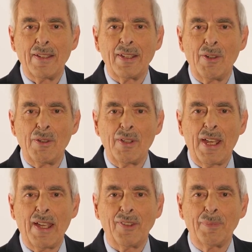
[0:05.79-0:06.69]
The
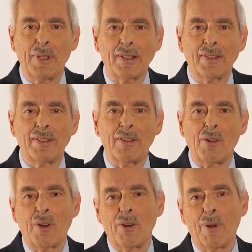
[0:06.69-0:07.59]
whole aspect,
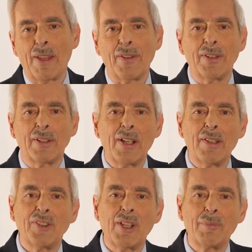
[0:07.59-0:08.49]
or rather the
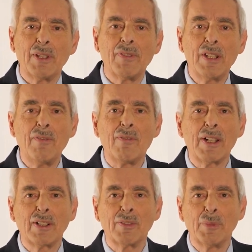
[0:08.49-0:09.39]
concept of
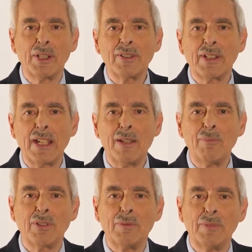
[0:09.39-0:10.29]
environment,
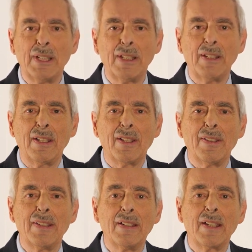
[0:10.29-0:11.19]
came to me
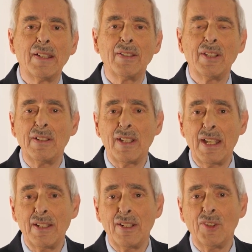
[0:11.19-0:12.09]
in the
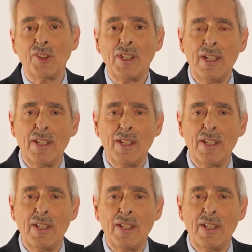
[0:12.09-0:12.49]
1980s.